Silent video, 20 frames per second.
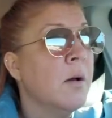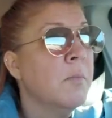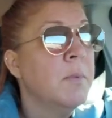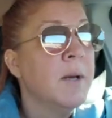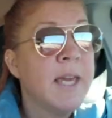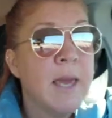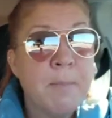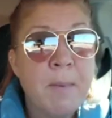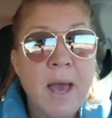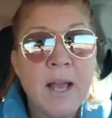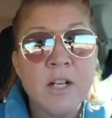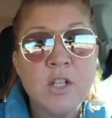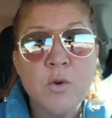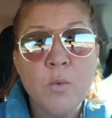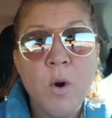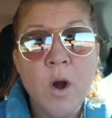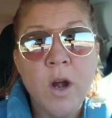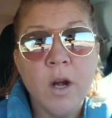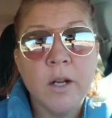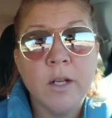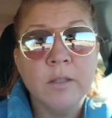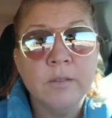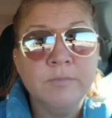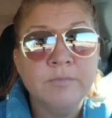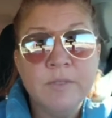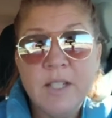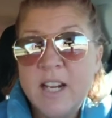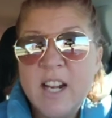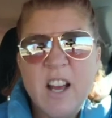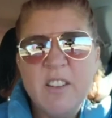But get back to work.
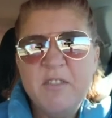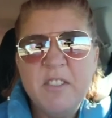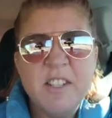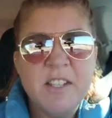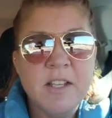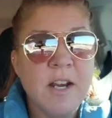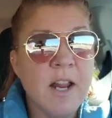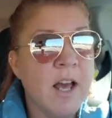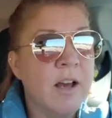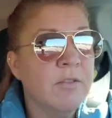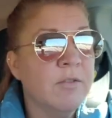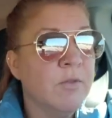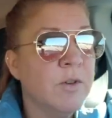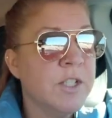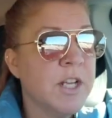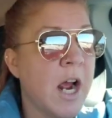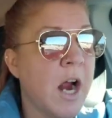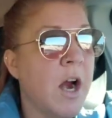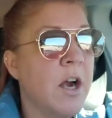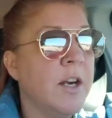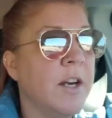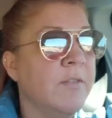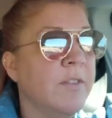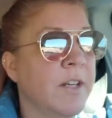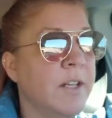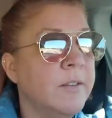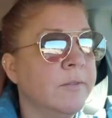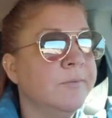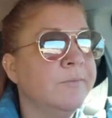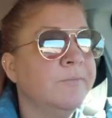Enough is enough. We're tired of
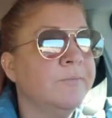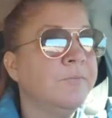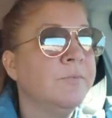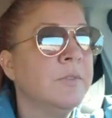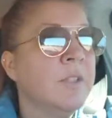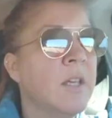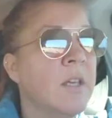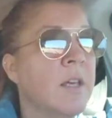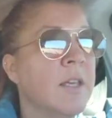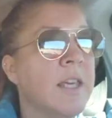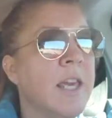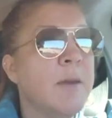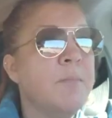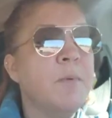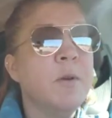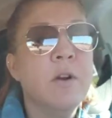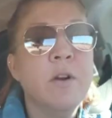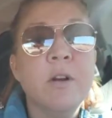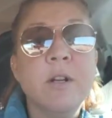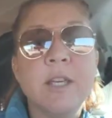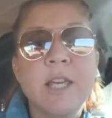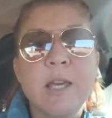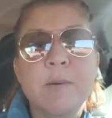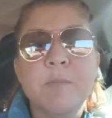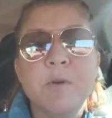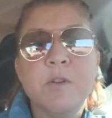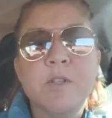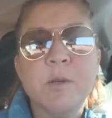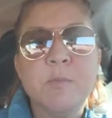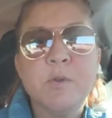it. Keep your keep
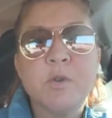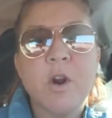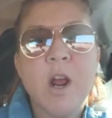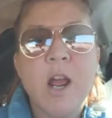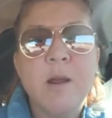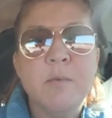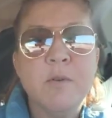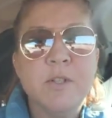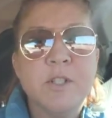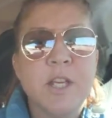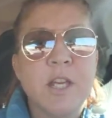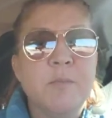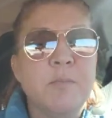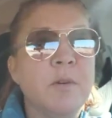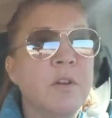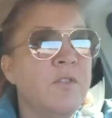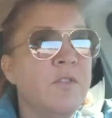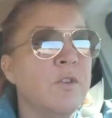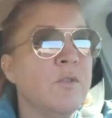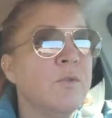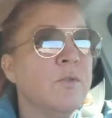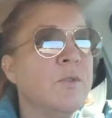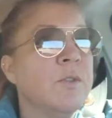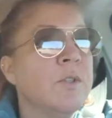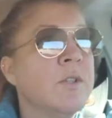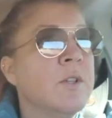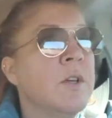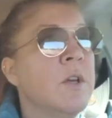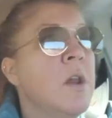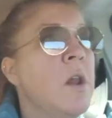your subscribers, keep your
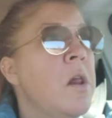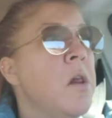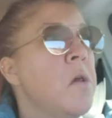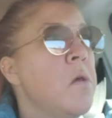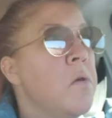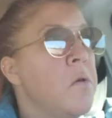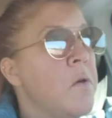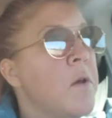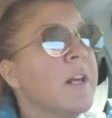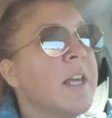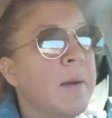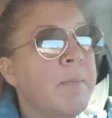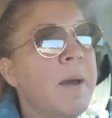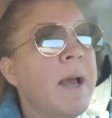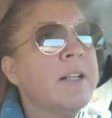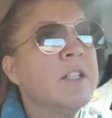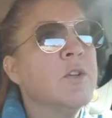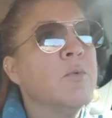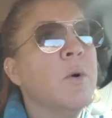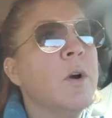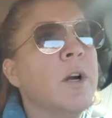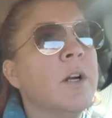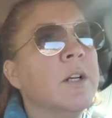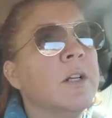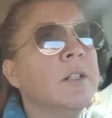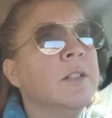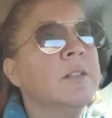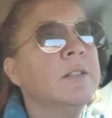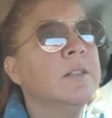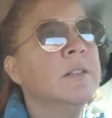views. Get back to work.
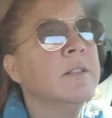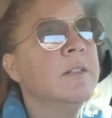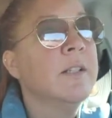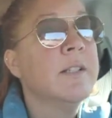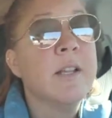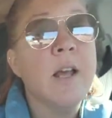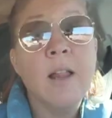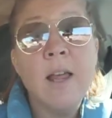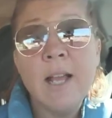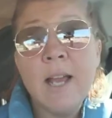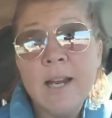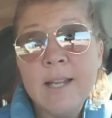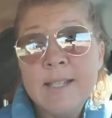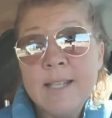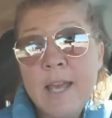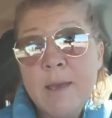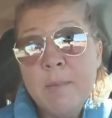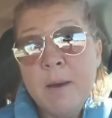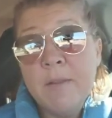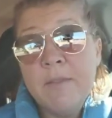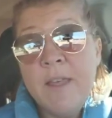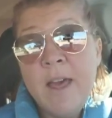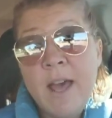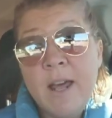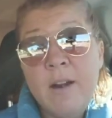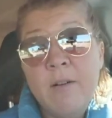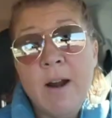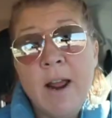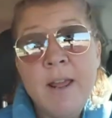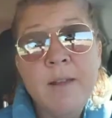That's all I got to say about
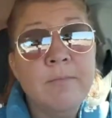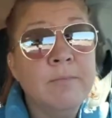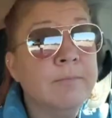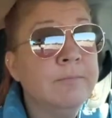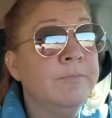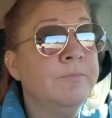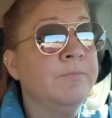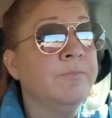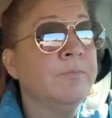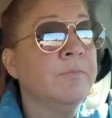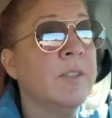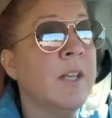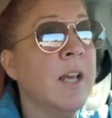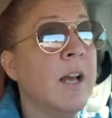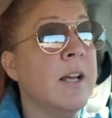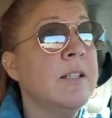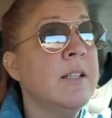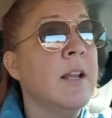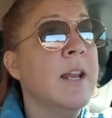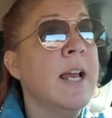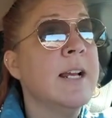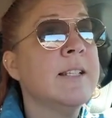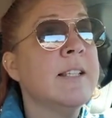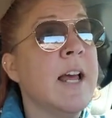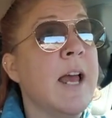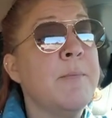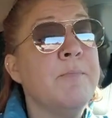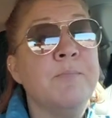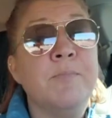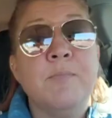that, all right? Until next
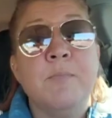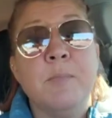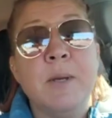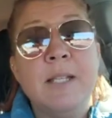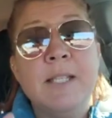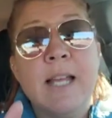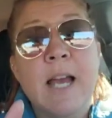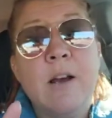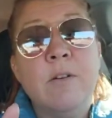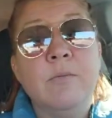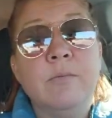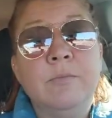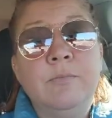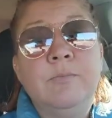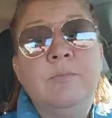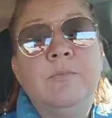time, peace out.